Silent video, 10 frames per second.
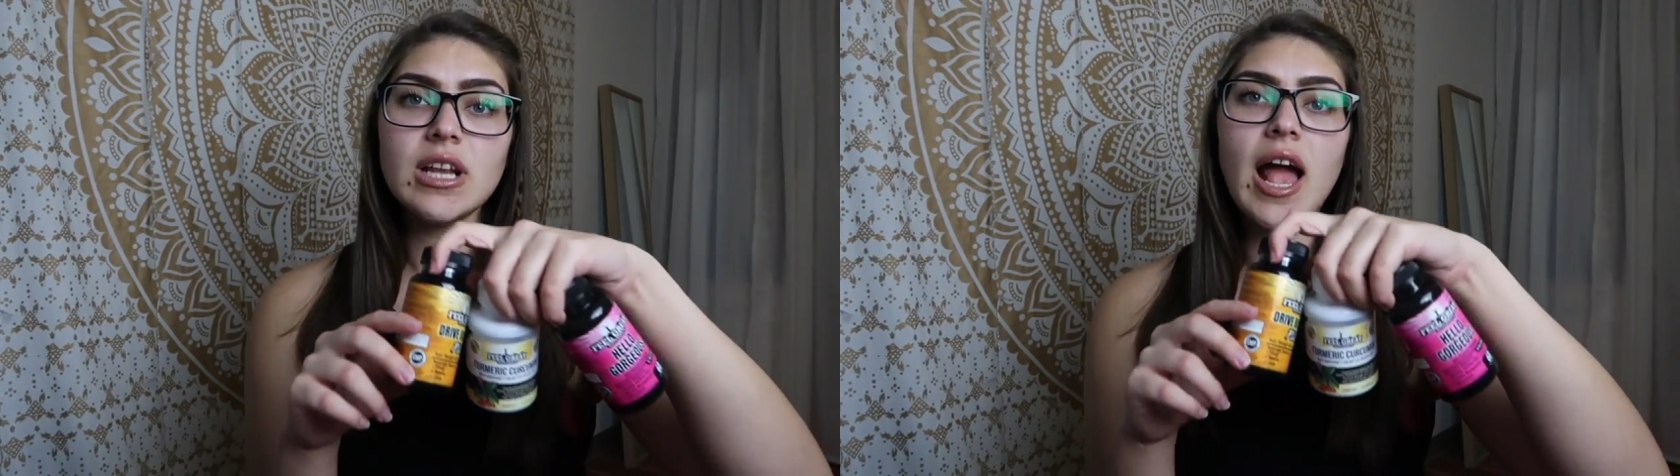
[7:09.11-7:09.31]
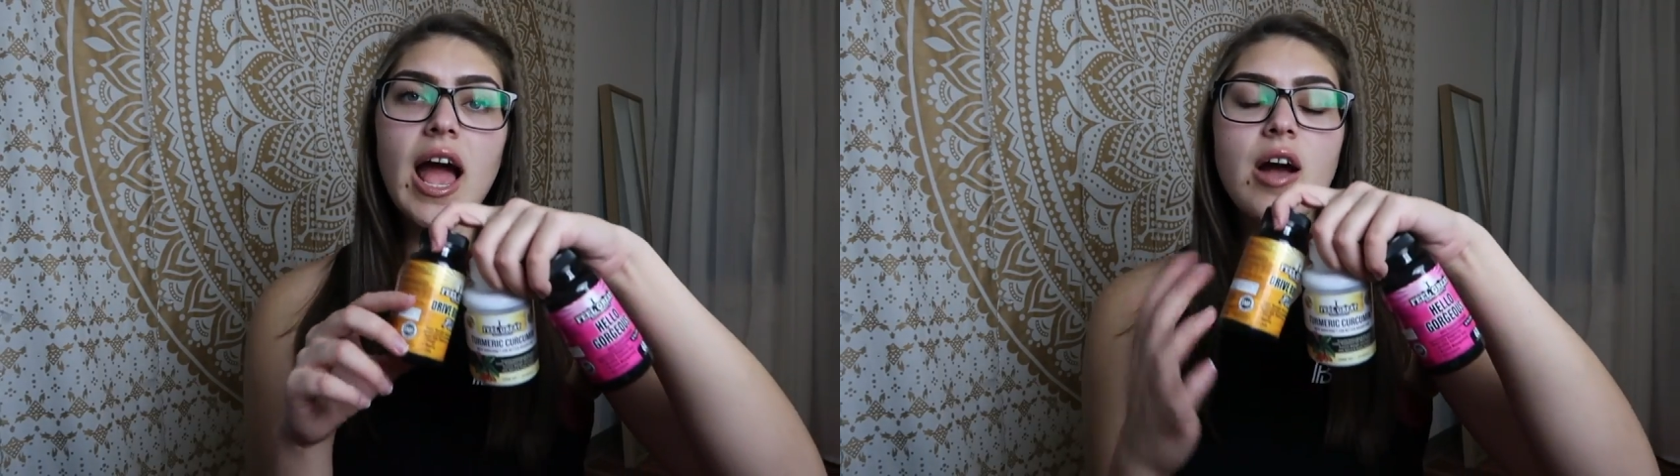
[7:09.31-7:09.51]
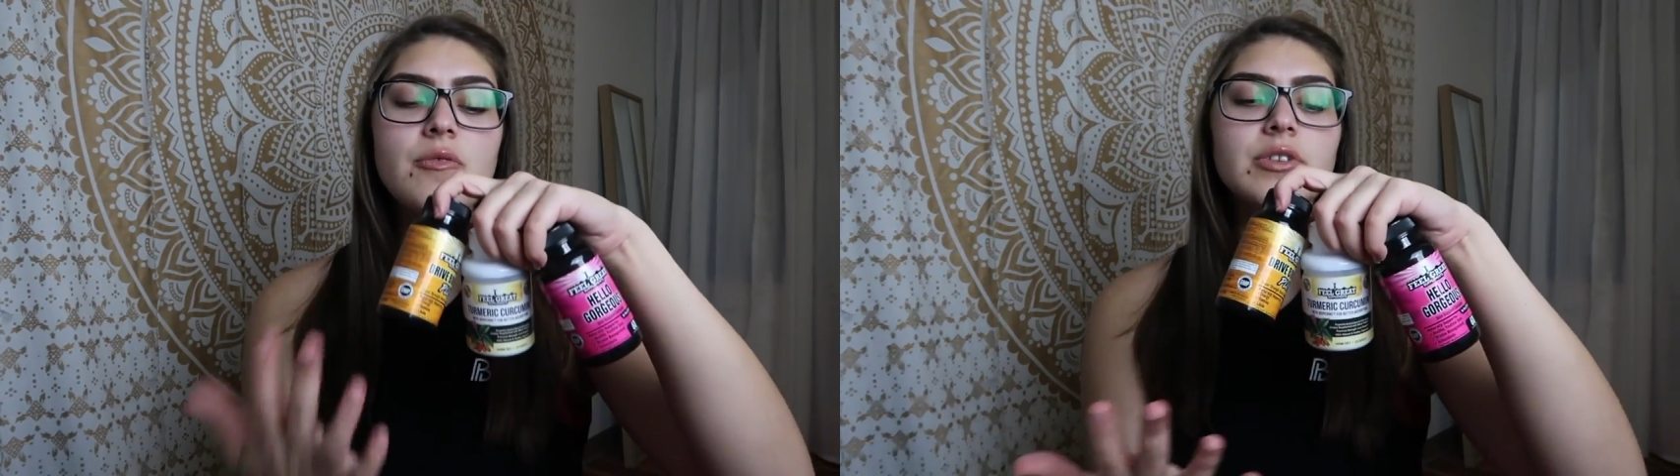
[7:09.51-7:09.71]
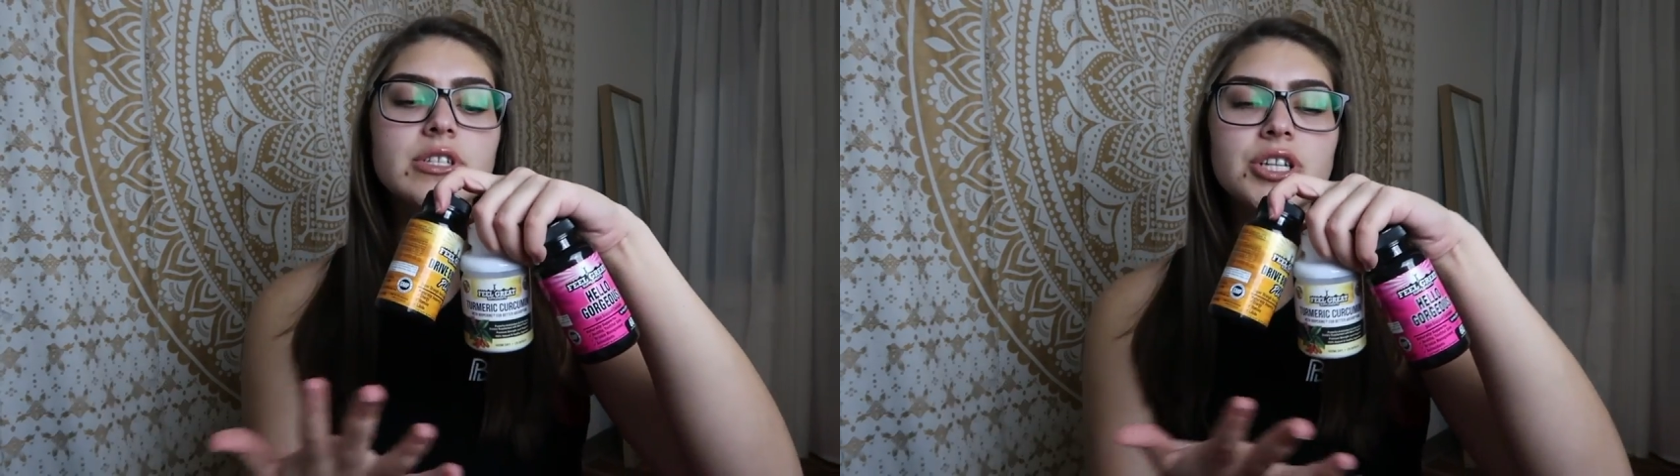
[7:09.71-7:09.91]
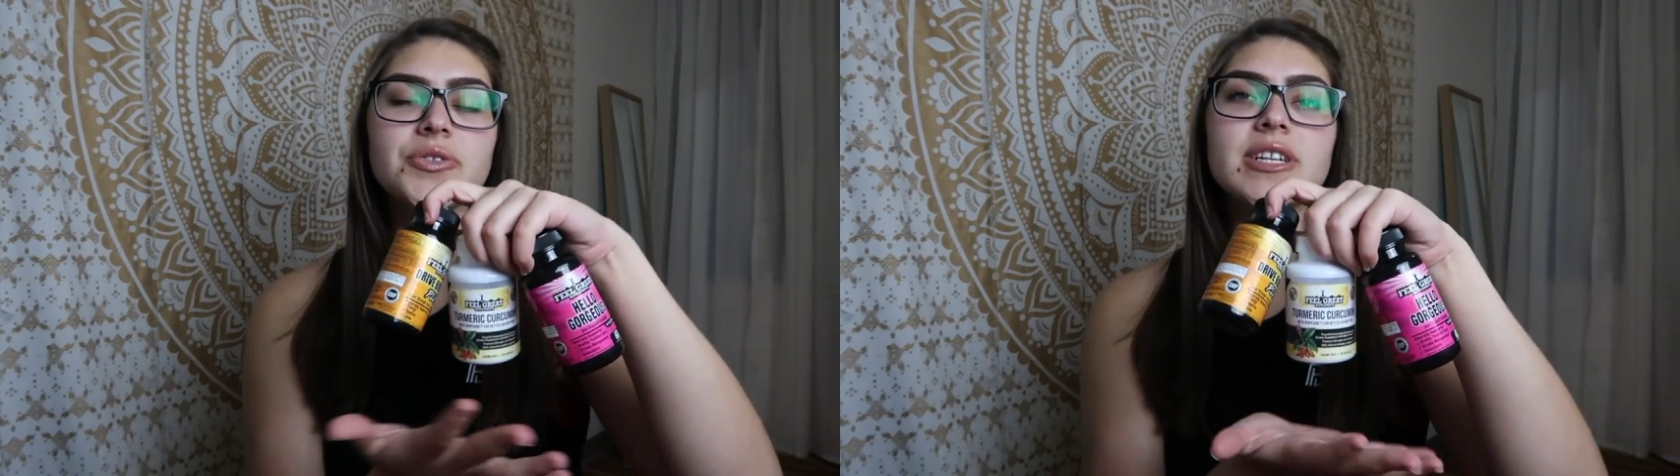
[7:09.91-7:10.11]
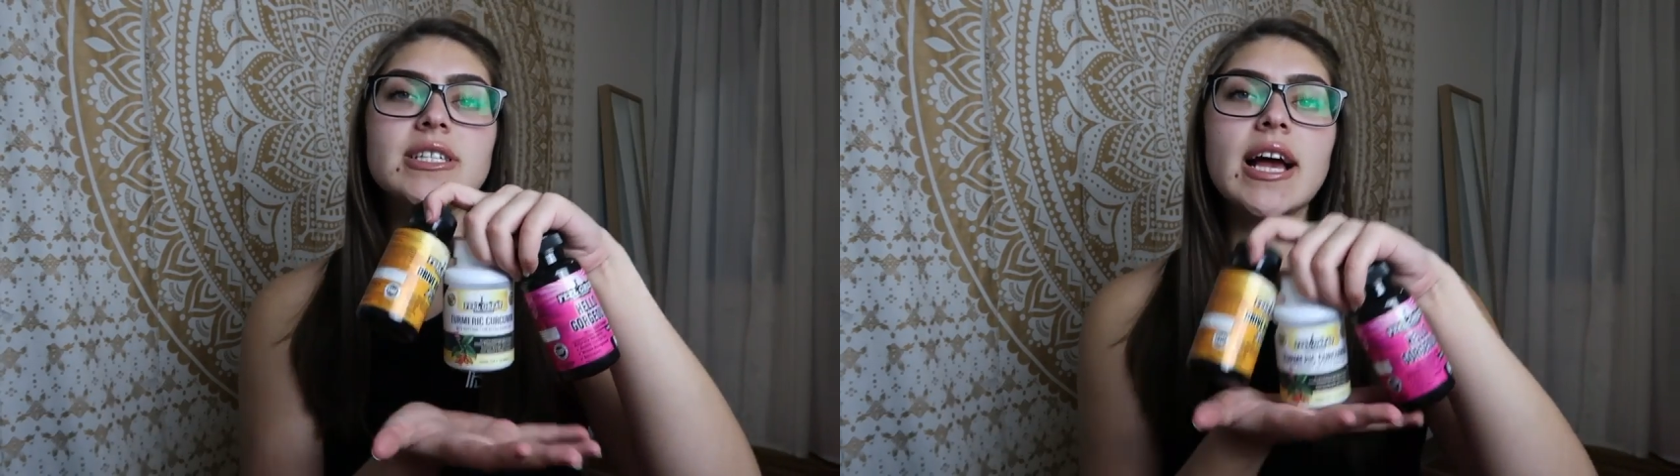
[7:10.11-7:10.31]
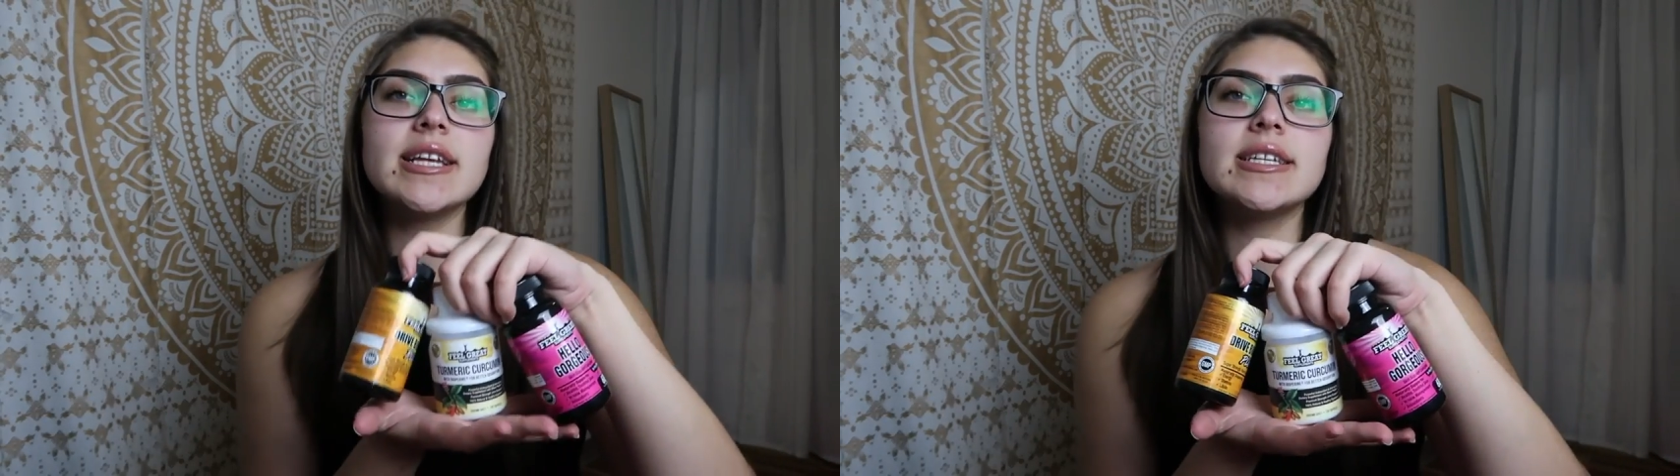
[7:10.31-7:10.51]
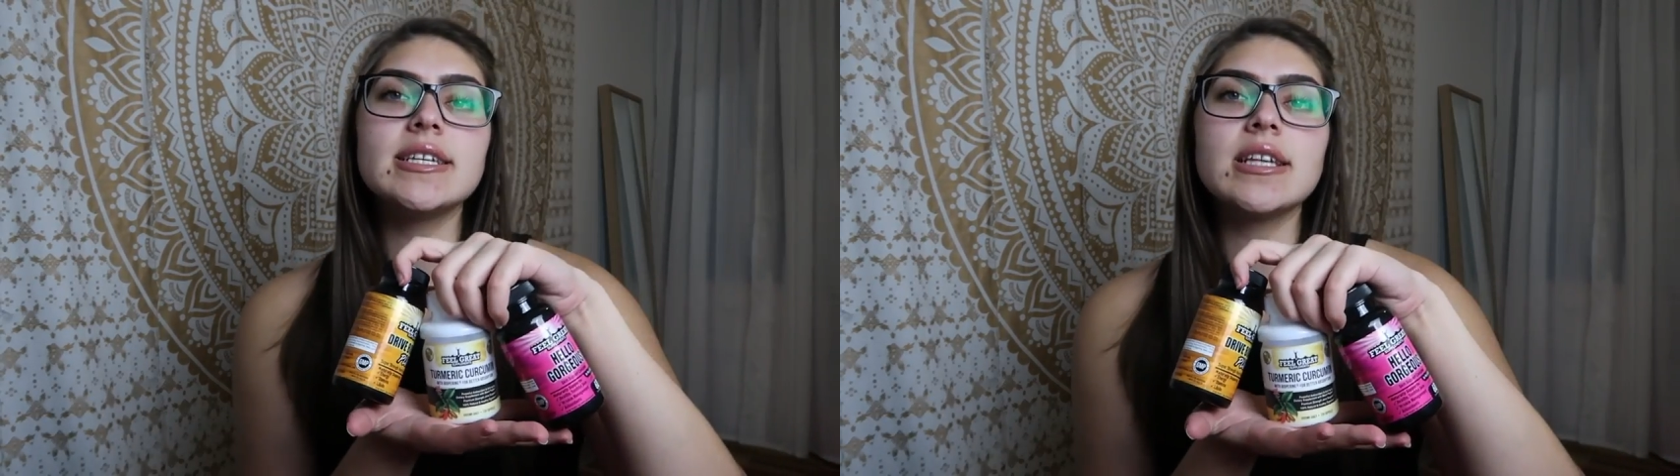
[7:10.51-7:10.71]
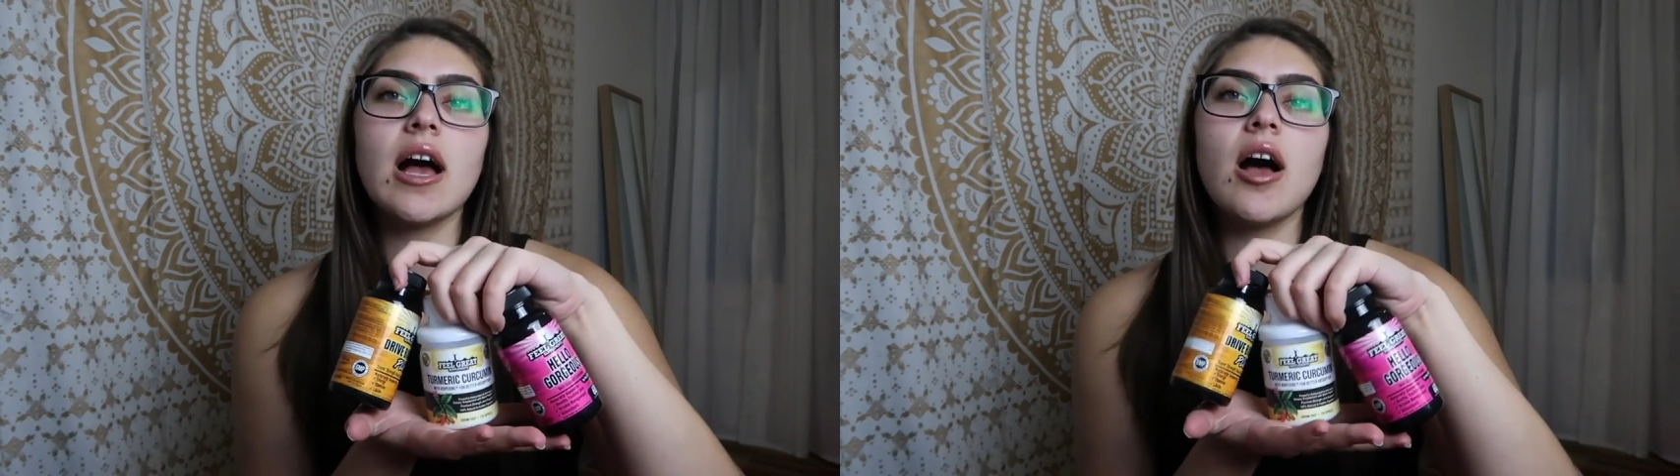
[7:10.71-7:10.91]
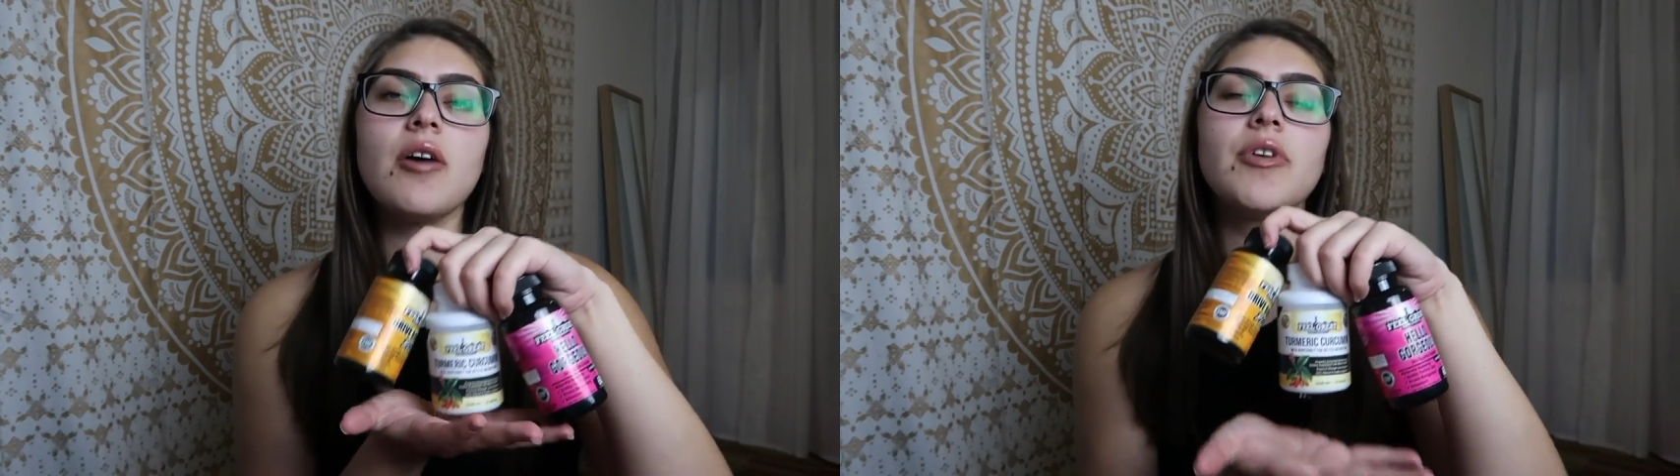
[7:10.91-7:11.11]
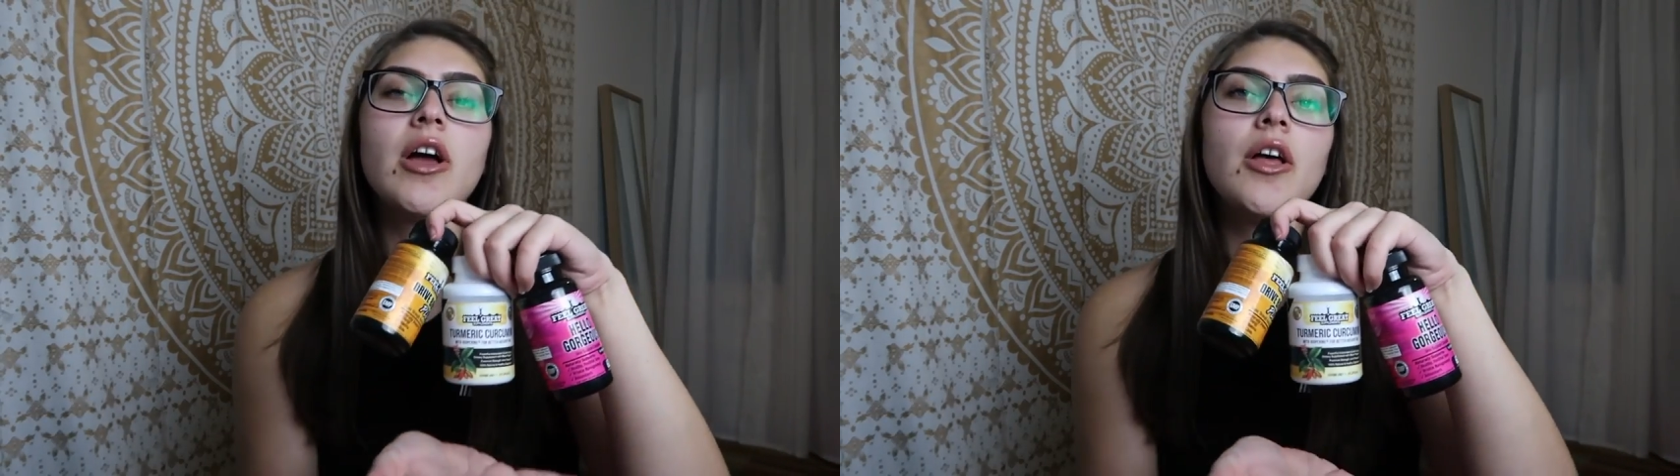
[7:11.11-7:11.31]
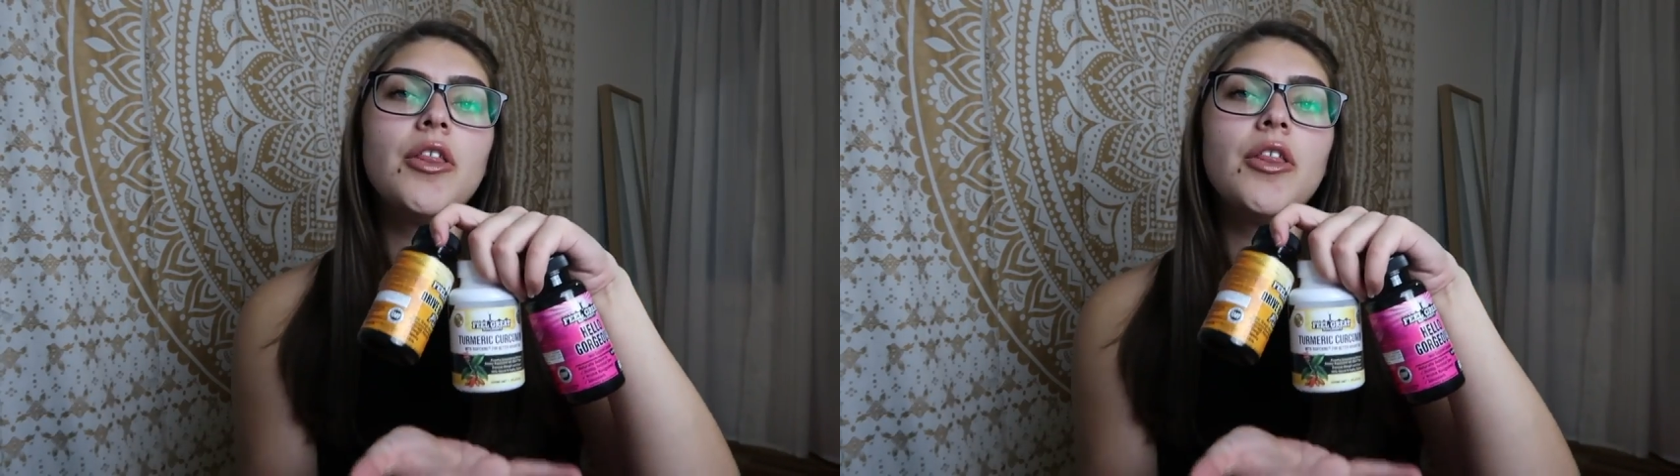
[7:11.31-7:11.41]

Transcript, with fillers: have serving sizes of